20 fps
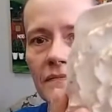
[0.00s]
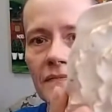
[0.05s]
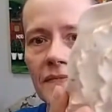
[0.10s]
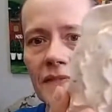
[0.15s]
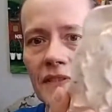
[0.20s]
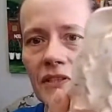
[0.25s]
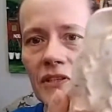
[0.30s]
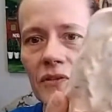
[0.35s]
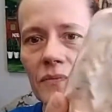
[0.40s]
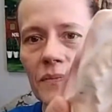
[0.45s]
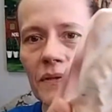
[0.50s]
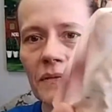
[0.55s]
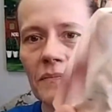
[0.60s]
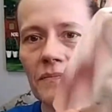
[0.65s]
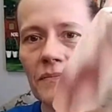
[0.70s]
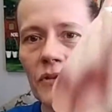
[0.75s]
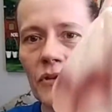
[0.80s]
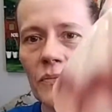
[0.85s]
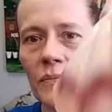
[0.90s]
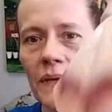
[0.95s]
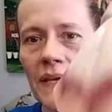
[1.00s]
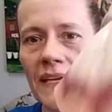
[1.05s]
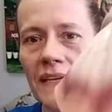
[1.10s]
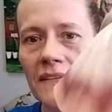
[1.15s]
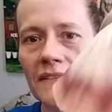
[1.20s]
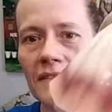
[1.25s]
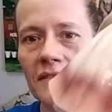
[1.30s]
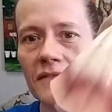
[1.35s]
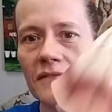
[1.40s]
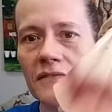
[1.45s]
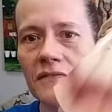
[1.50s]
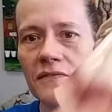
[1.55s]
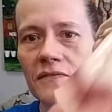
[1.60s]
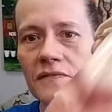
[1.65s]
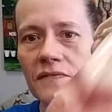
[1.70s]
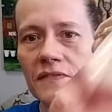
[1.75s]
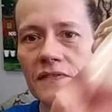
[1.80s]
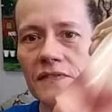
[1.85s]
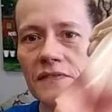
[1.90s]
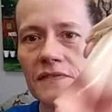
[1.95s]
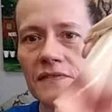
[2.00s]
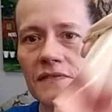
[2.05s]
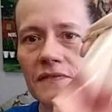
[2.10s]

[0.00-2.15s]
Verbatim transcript: Look at her big her pantaloons.